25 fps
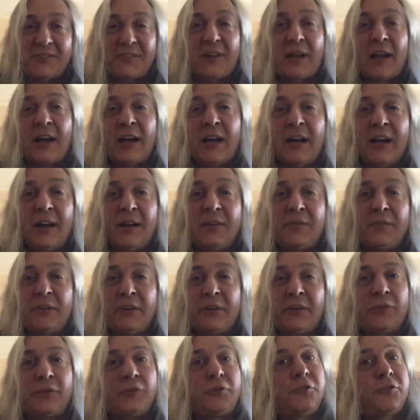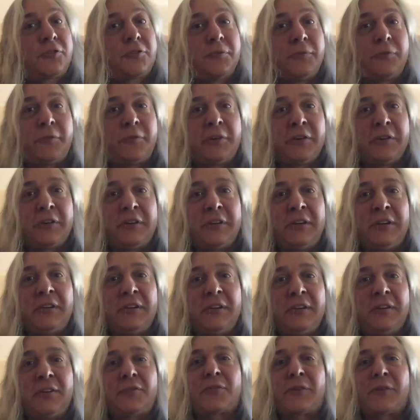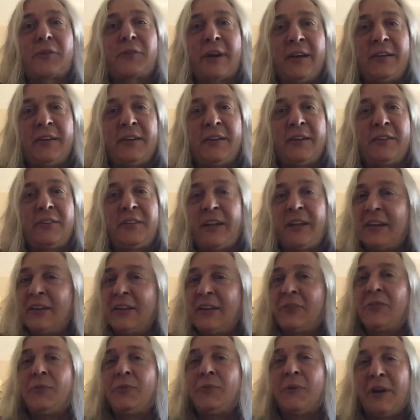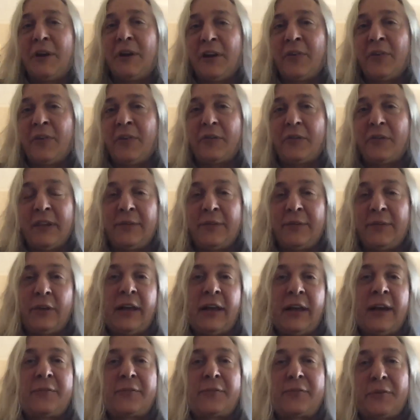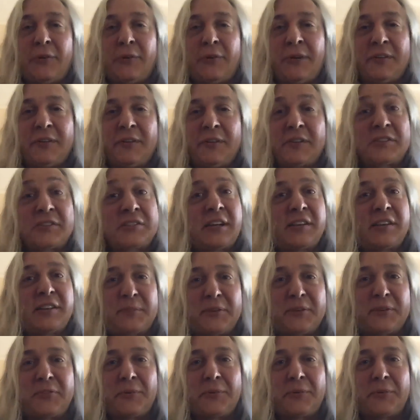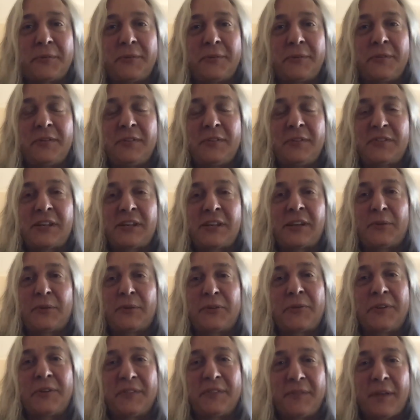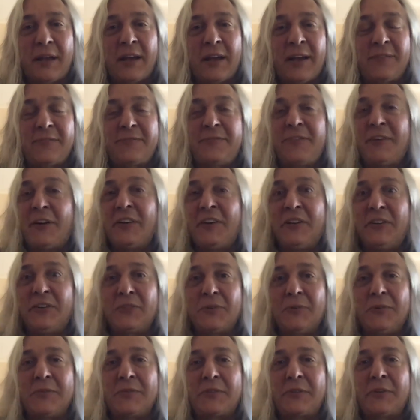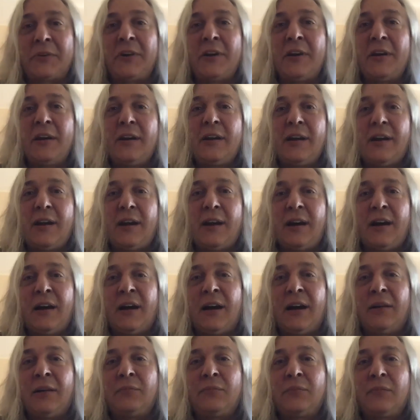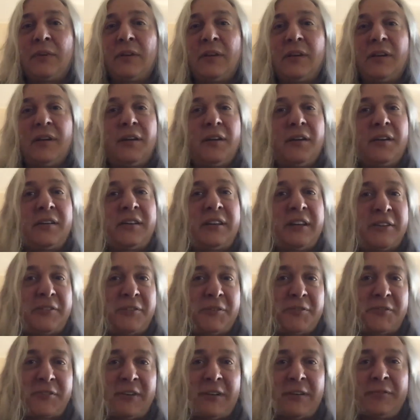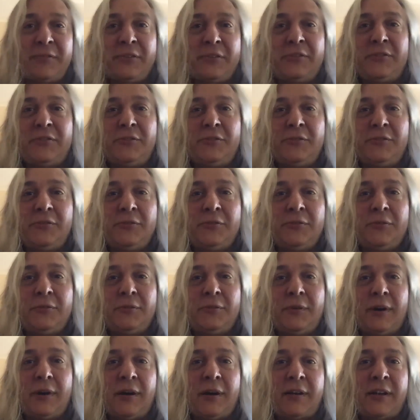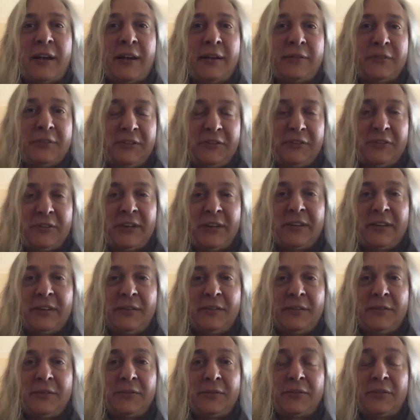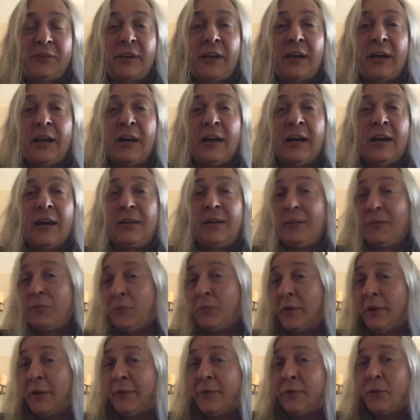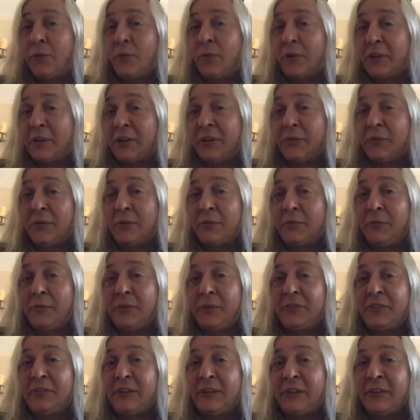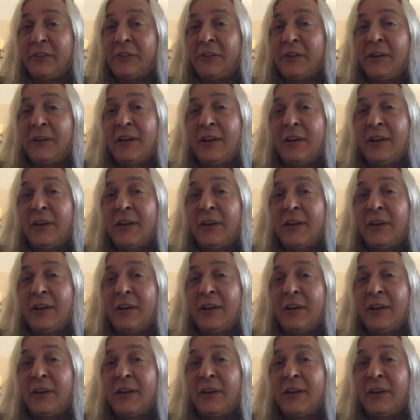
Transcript: uh, you know, you should really try to take it to another level after all of the celebratory, celebratory uh, fun is over. Um, get yourself into account executives uh, if you're working with a reseller.